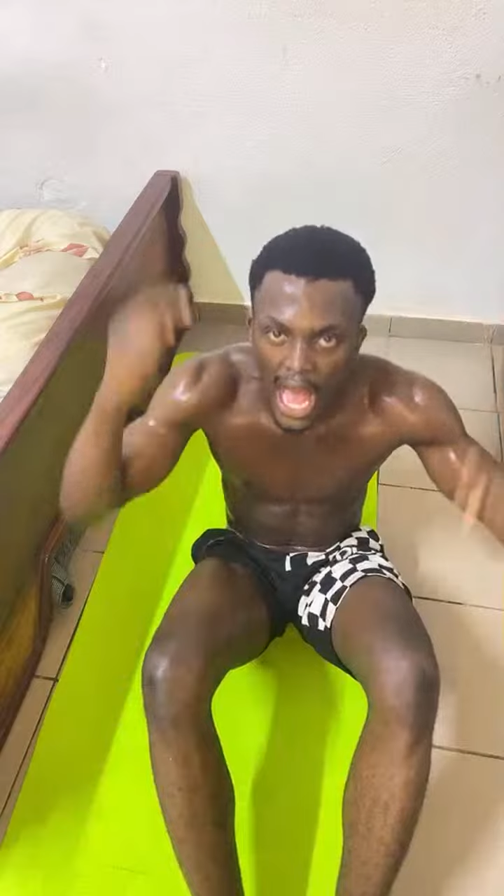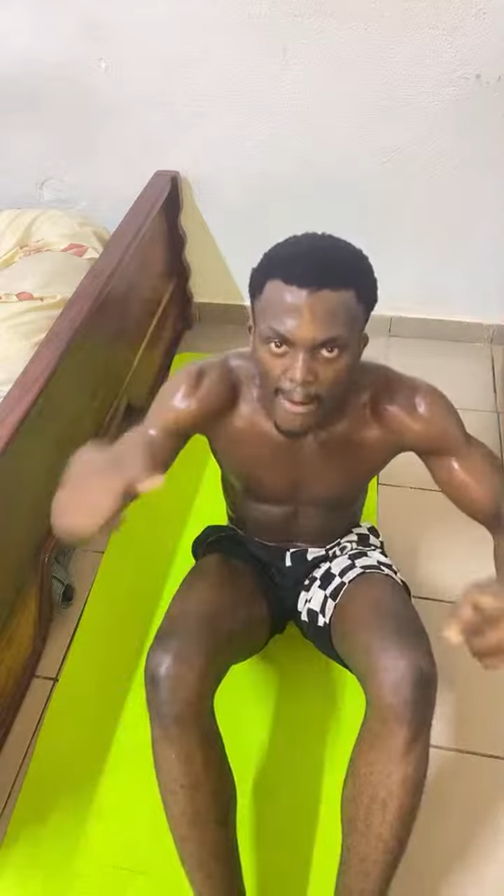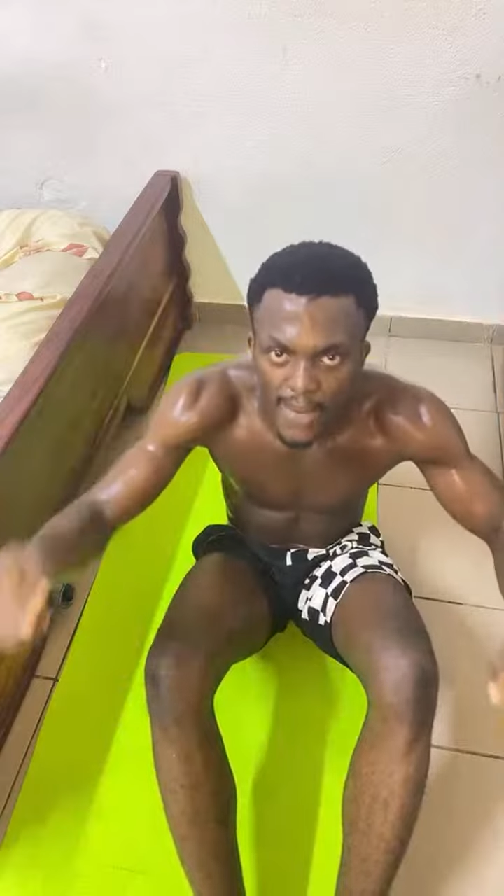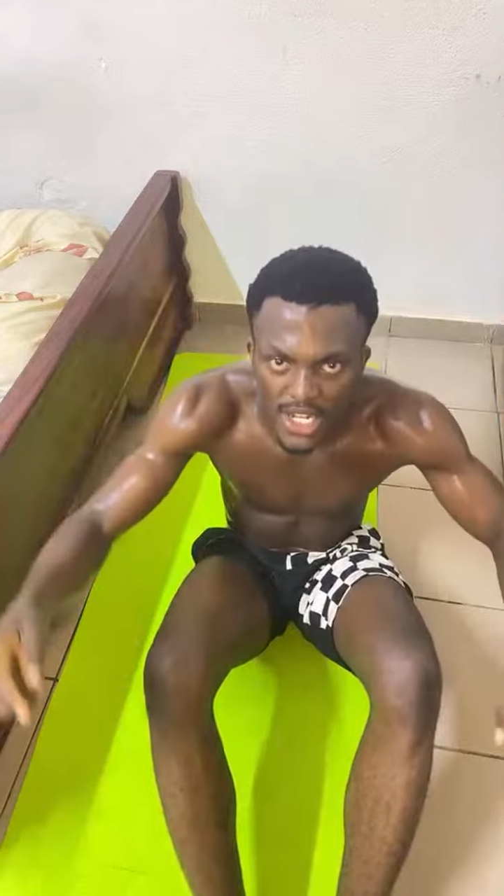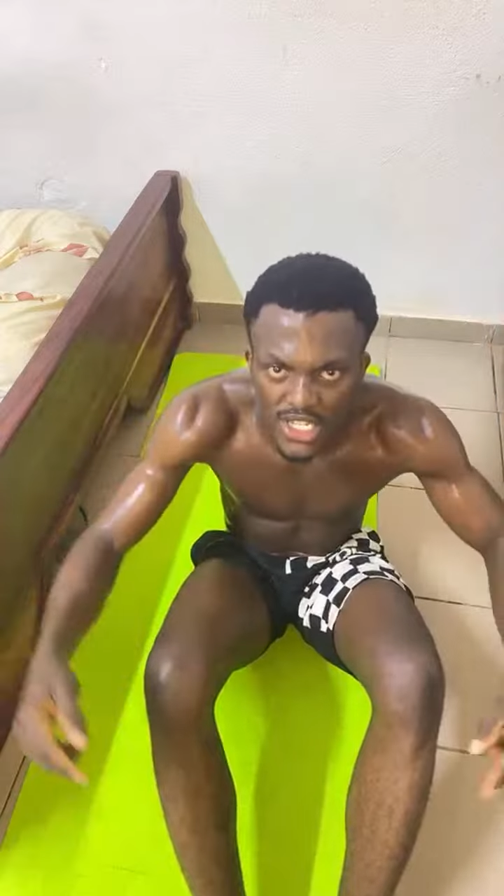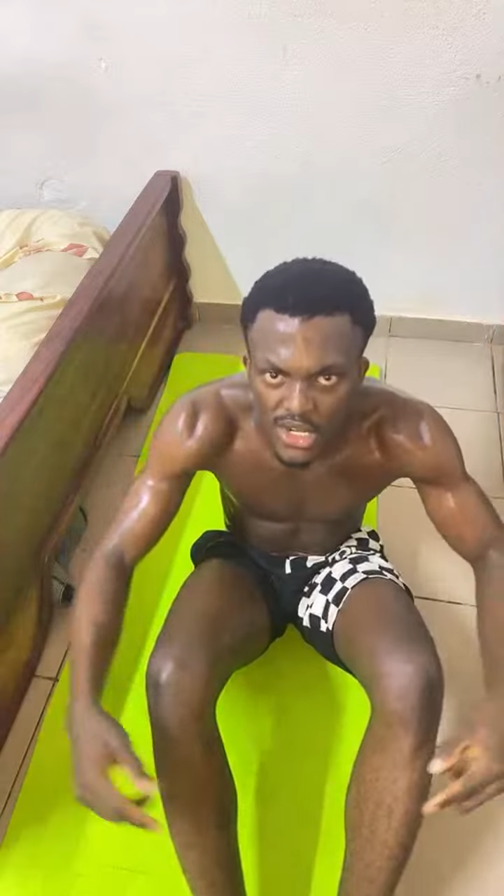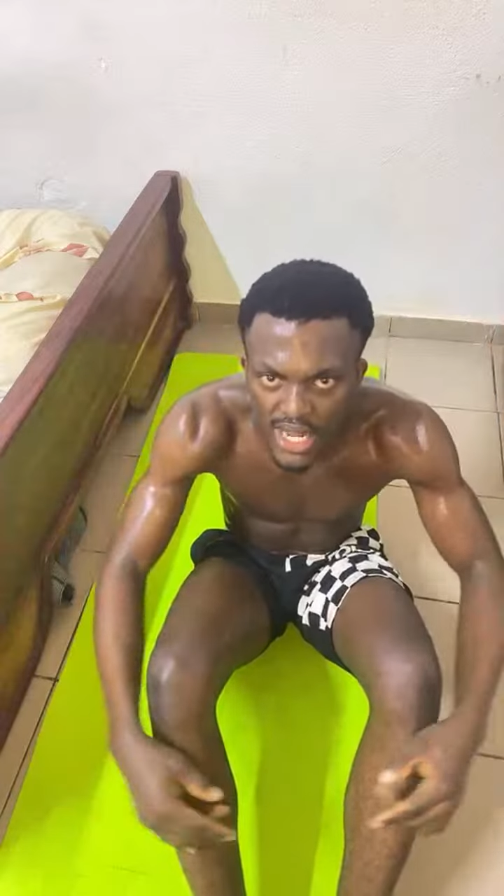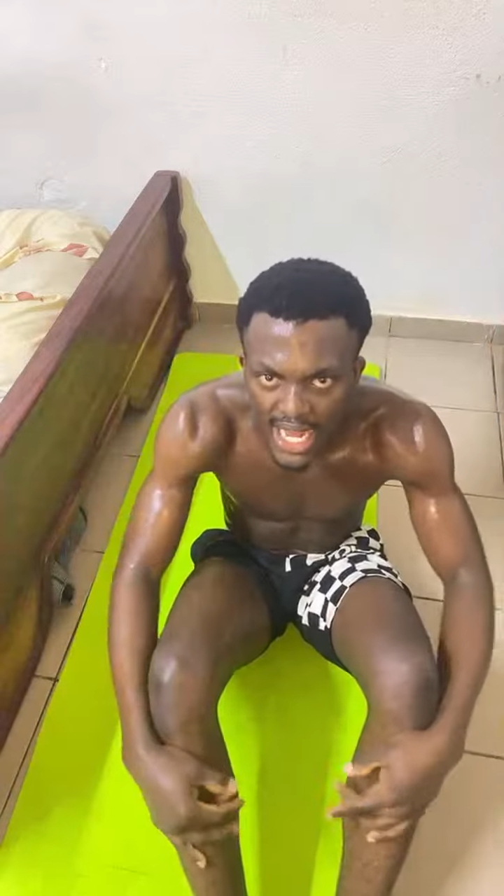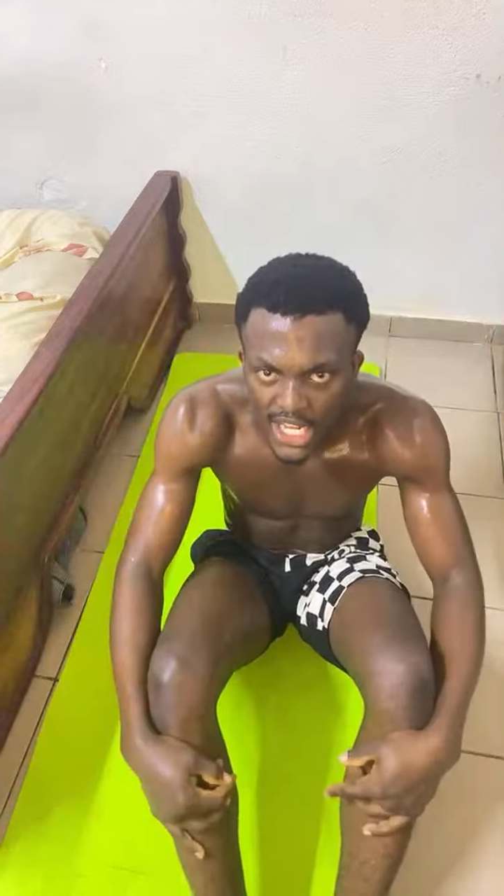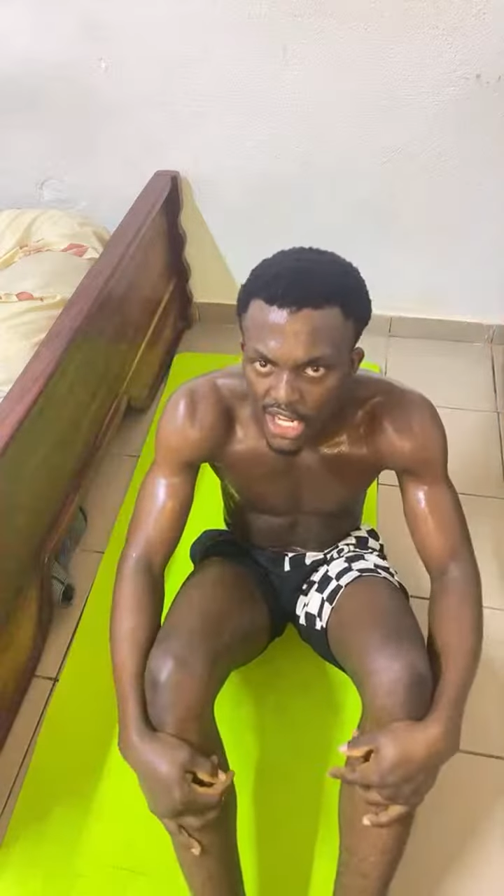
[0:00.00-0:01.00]
I must
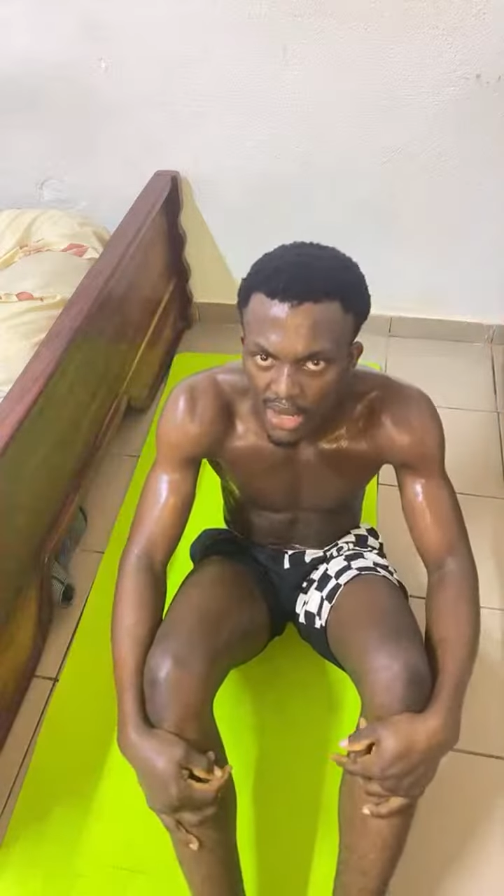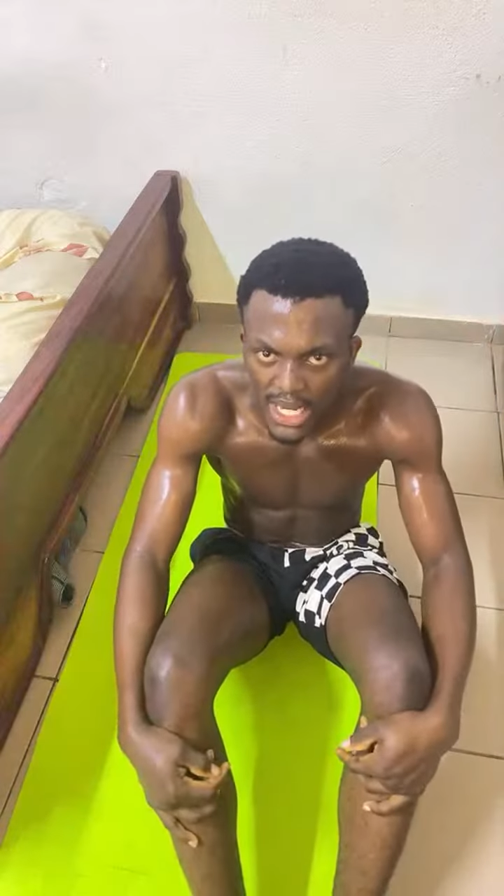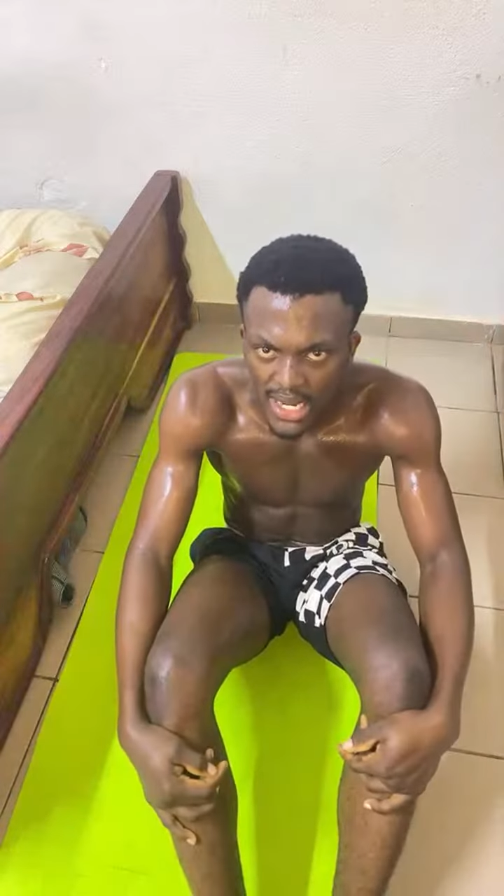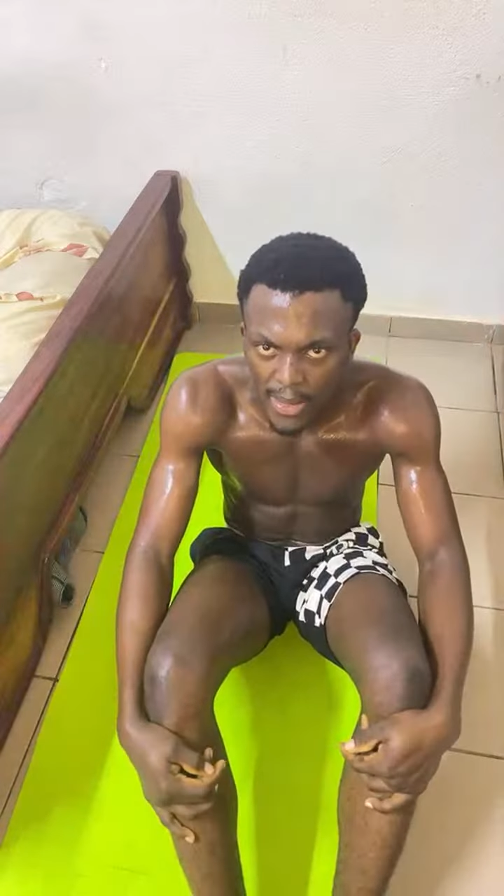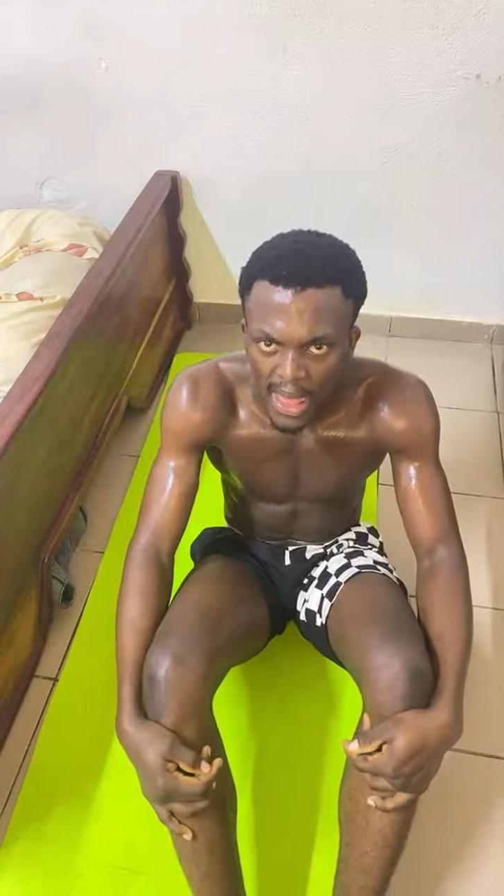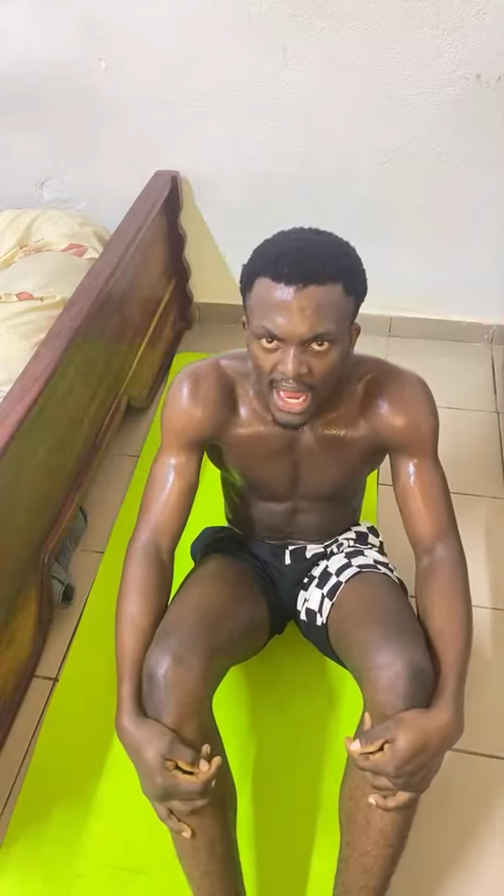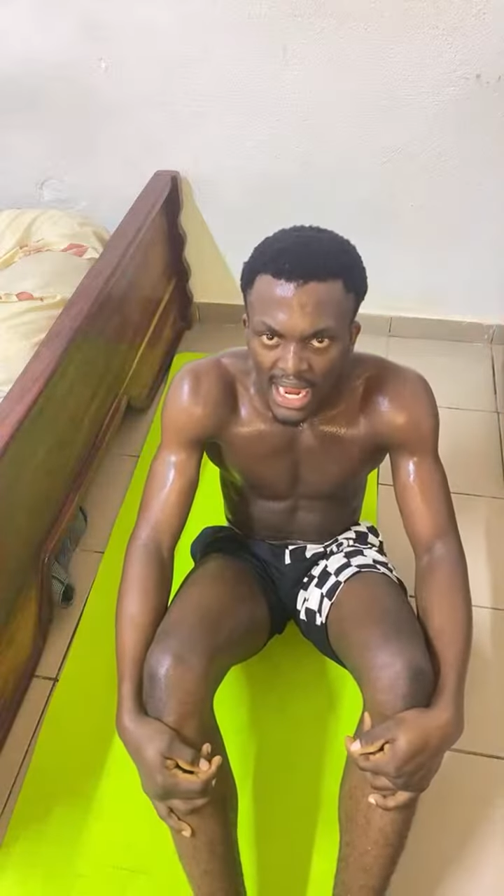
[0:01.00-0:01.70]
do that, you know what I mean?